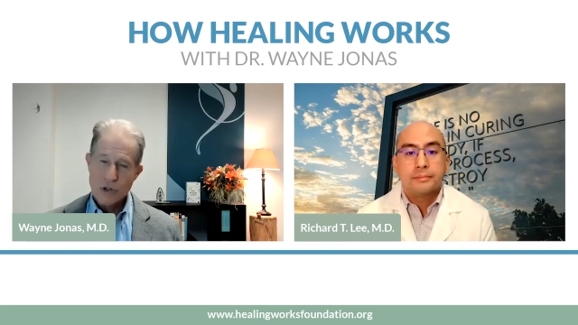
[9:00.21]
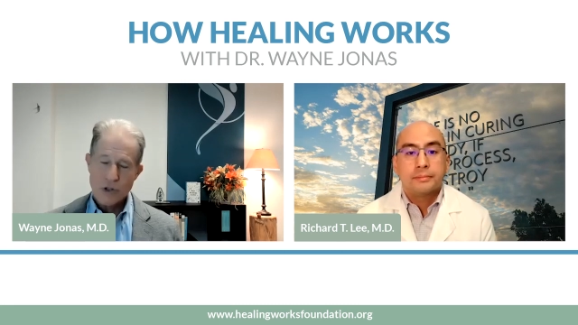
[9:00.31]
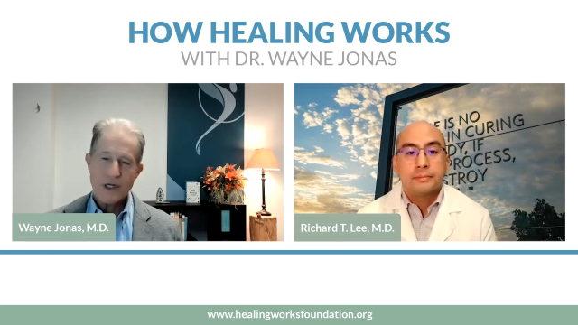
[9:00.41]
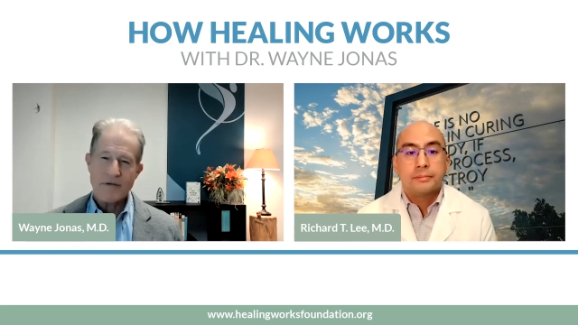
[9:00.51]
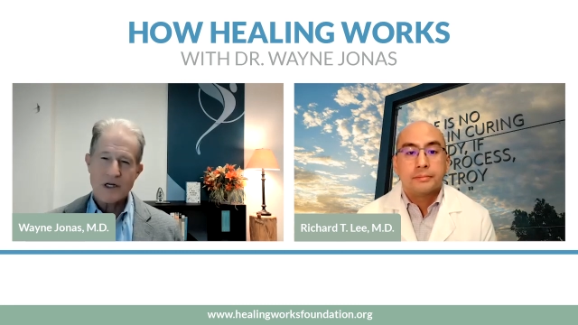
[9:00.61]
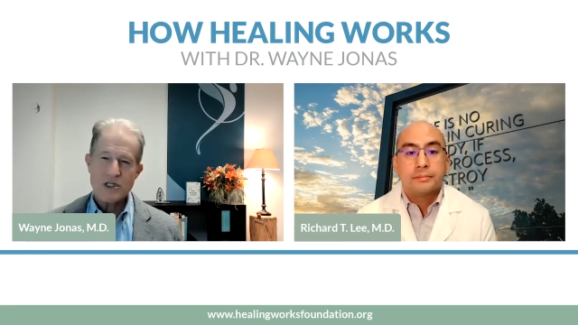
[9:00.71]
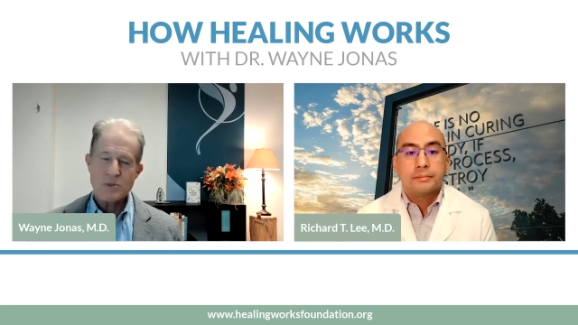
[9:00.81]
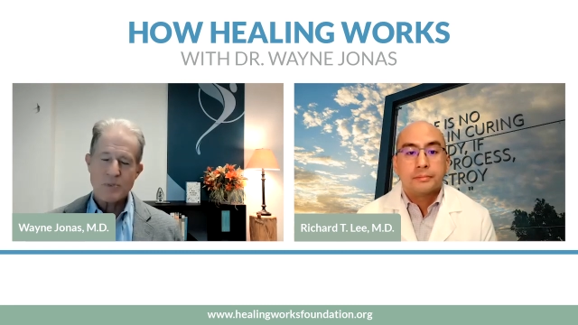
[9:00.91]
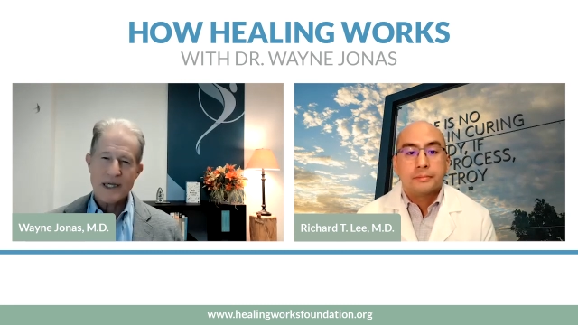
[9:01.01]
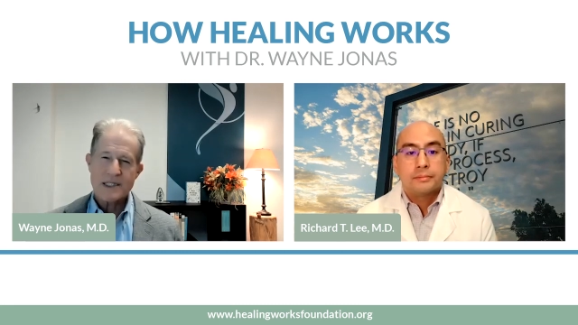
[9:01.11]
Speaker 1: good
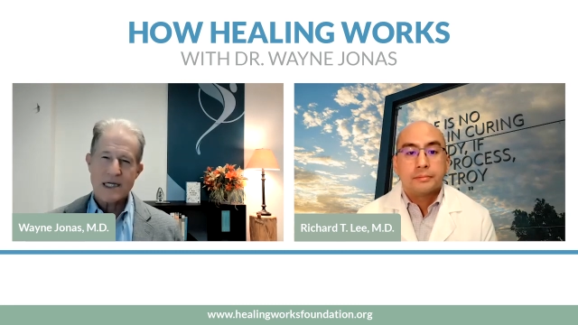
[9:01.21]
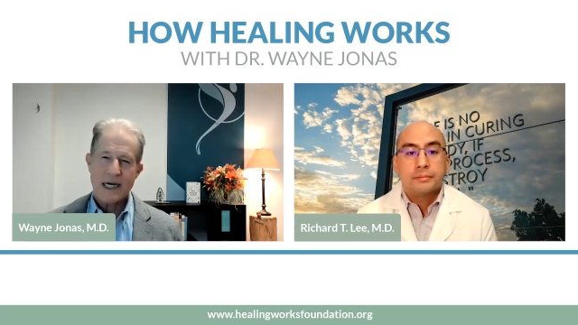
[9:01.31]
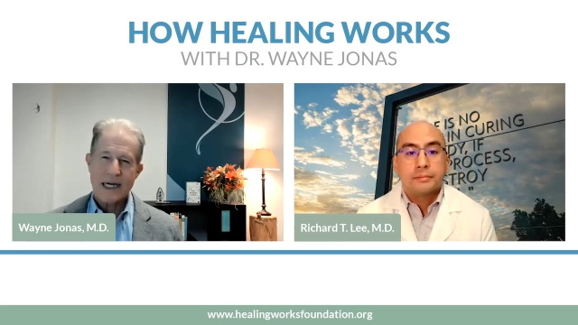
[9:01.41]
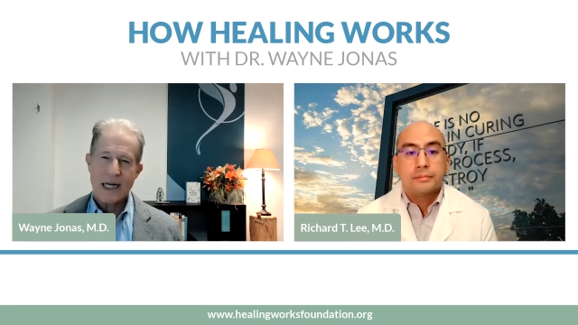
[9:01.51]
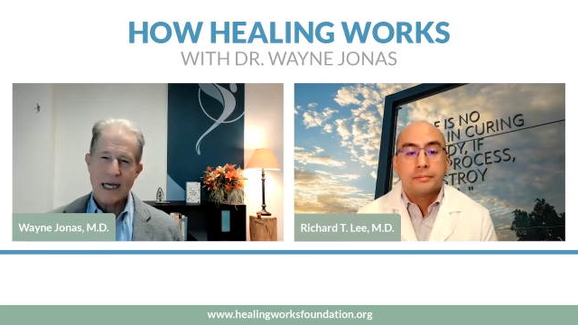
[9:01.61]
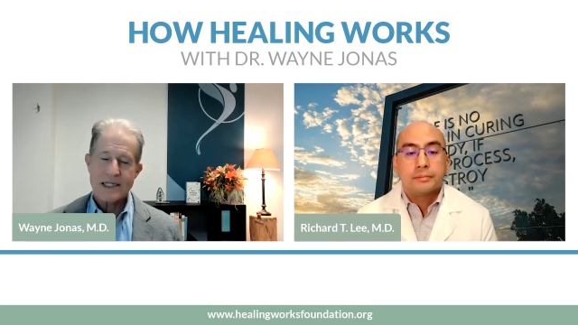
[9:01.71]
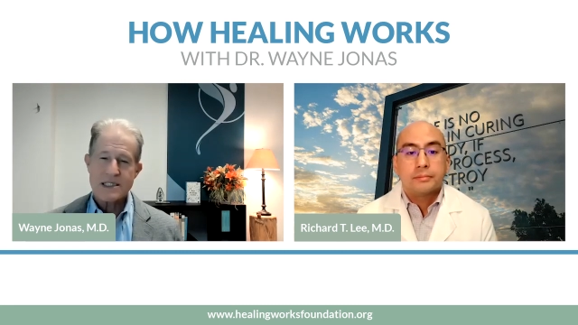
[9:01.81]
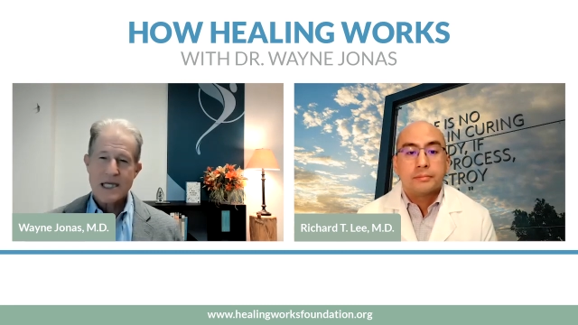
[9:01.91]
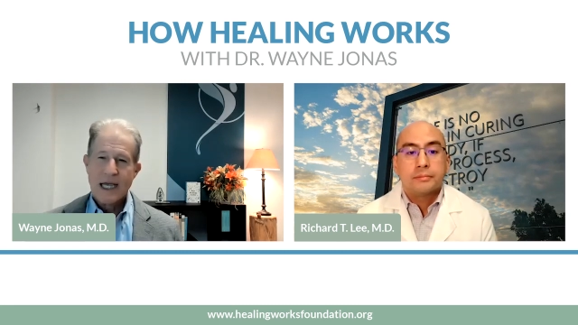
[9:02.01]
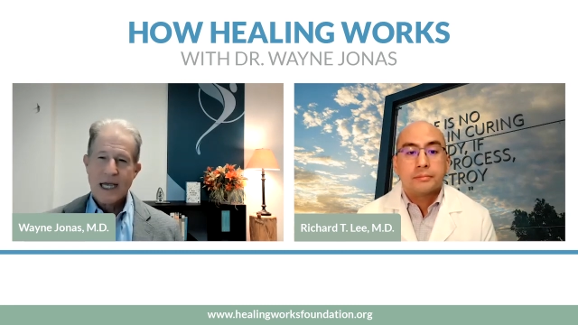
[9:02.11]
evidence-based
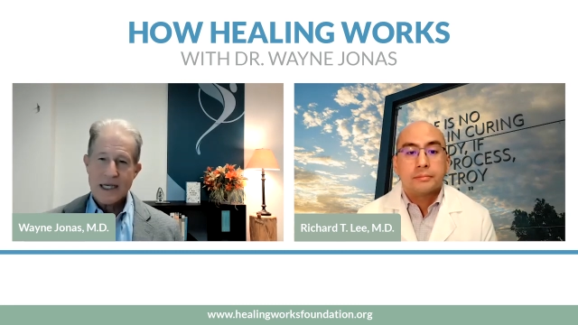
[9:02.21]
guidelines.